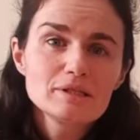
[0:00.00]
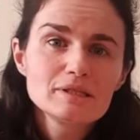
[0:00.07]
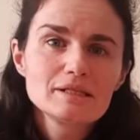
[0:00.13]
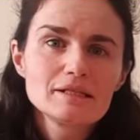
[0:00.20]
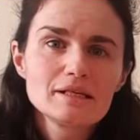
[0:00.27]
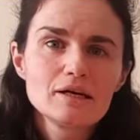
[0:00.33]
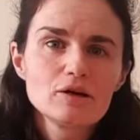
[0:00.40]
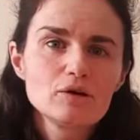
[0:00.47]

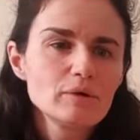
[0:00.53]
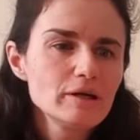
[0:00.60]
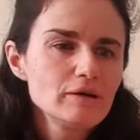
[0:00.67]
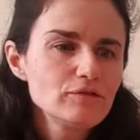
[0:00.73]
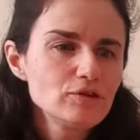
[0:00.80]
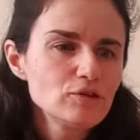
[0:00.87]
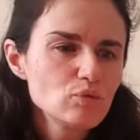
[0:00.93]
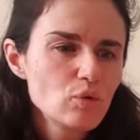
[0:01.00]
So if
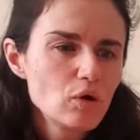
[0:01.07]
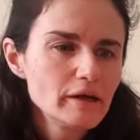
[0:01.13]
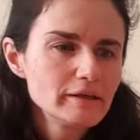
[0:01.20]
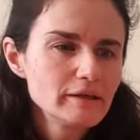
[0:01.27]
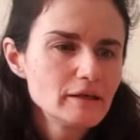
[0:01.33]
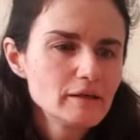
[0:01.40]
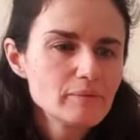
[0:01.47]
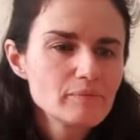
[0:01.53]
you want
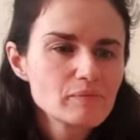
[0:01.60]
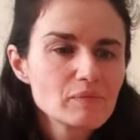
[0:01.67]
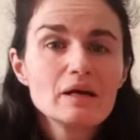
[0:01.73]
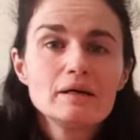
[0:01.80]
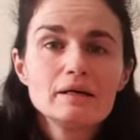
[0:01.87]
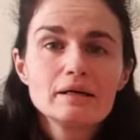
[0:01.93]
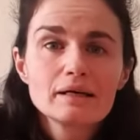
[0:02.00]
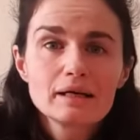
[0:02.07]

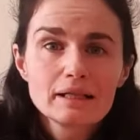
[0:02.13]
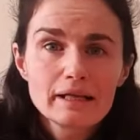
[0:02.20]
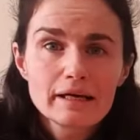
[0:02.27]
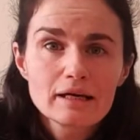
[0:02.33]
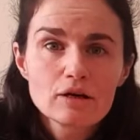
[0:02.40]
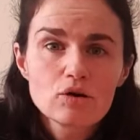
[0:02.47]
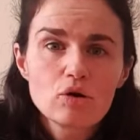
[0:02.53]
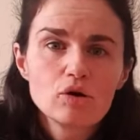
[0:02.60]
to click
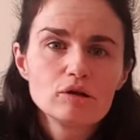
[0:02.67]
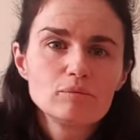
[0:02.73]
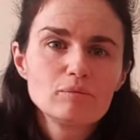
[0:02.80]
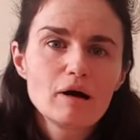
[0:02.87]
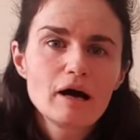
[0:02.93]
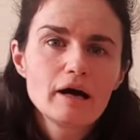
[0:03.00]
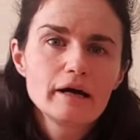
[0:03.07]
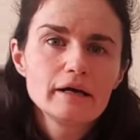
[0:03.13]
on
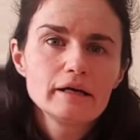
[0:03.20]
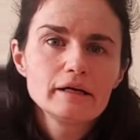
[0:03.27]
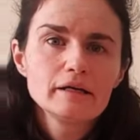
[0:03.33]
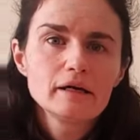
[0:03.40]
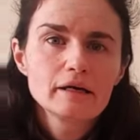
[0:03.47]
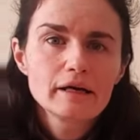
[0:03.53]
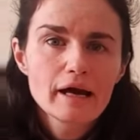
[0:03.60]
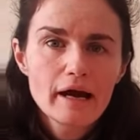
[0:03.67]
my
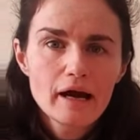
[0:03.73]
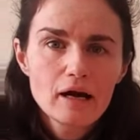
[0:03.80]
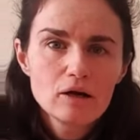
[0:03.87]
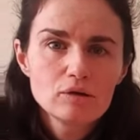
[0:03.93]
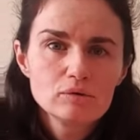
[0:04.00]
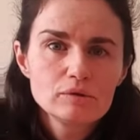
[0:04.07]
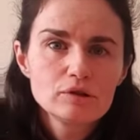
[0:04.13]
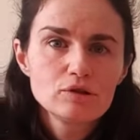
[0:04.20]

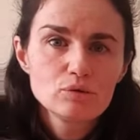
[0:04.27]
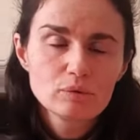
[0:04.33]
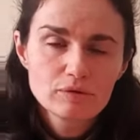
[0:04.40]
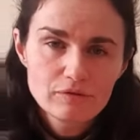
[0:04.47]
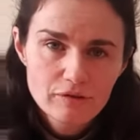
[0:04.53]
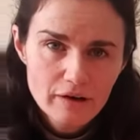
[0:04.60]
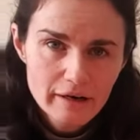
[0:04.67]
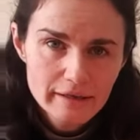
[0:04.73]
account, you will
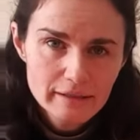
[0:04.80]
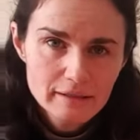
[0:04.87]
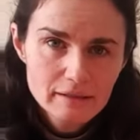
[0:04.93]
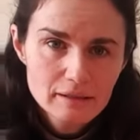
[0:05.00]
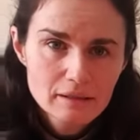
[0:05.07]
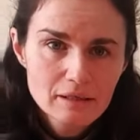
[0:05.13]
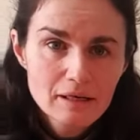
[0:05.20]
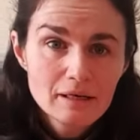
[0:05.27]
find
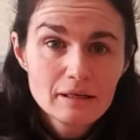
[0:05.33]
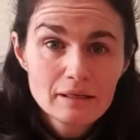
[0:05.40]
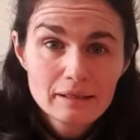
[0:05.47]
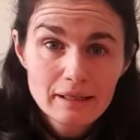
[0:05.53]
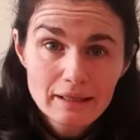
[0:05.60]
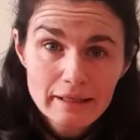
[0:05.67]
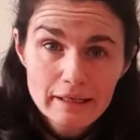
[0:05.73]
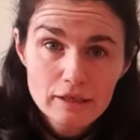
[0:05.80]
the
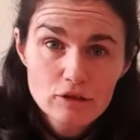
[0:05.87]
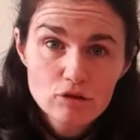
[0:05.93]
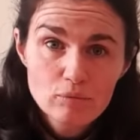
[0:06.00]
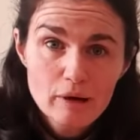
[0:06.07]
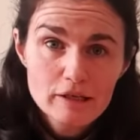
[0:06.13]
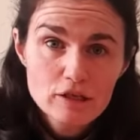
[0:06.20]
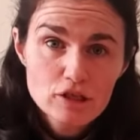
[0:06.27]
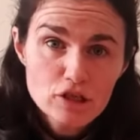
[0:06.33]
link to my
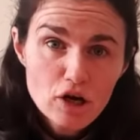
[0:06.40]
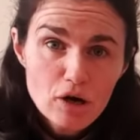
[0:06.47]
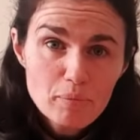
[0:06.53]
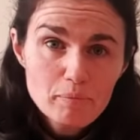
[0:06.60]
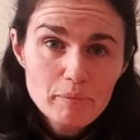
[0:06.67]
shop.